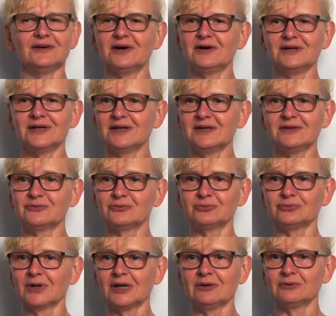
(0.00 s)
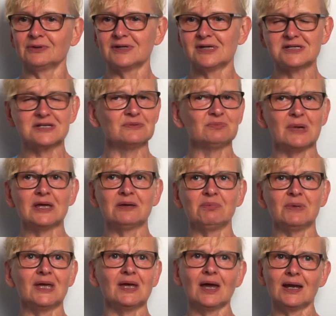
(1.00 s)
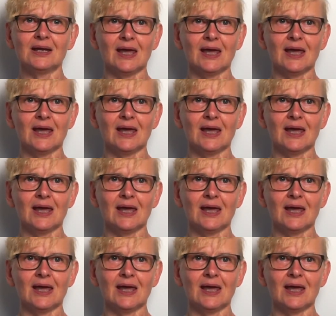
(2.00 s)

it doesn't make me any